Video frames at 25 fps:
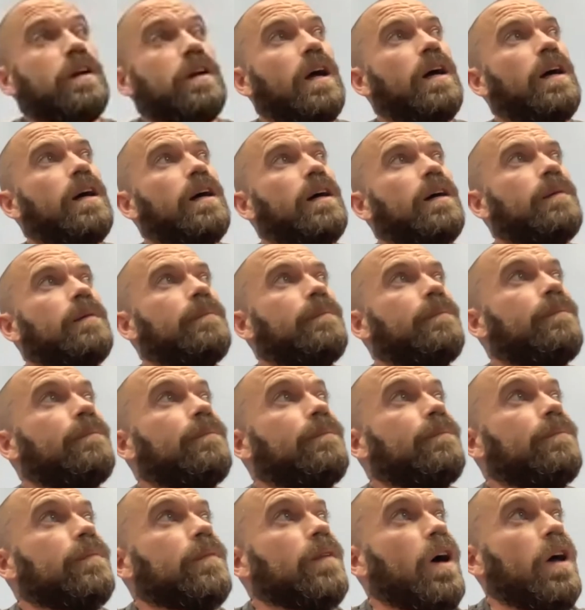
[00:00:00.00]

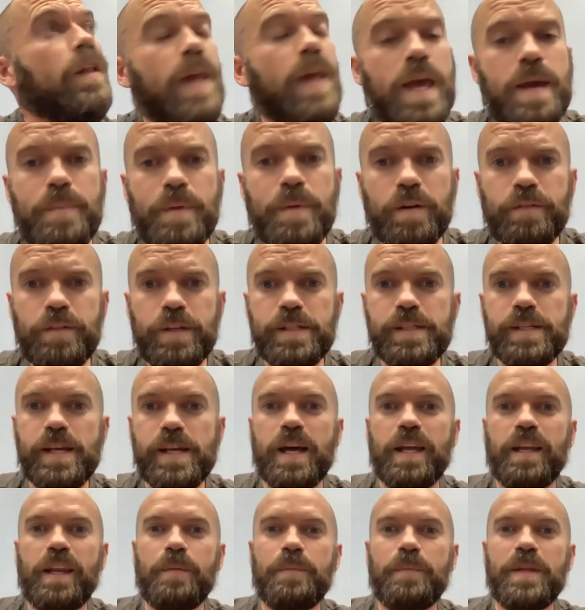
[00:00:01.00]
On the MRV
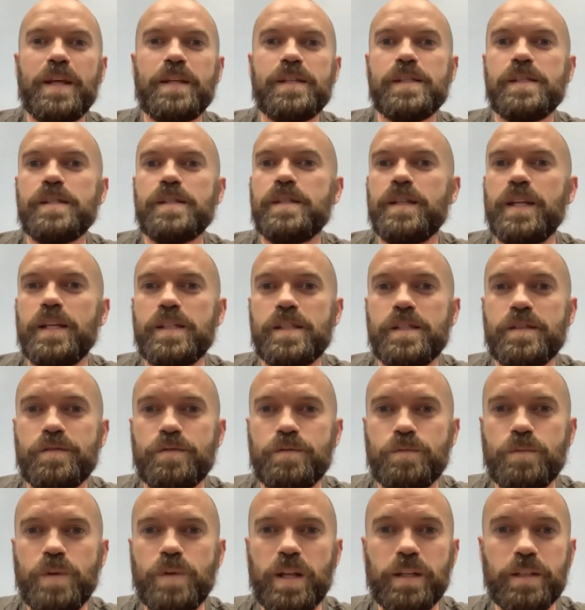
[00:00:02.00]
side, I mean, that's
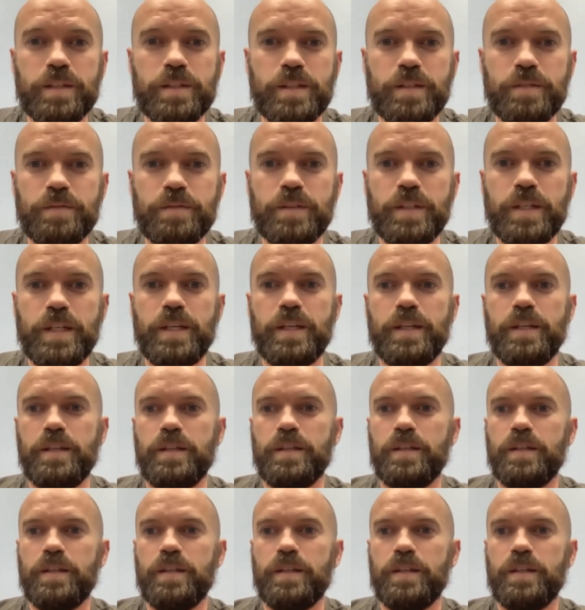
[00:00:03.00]
relatively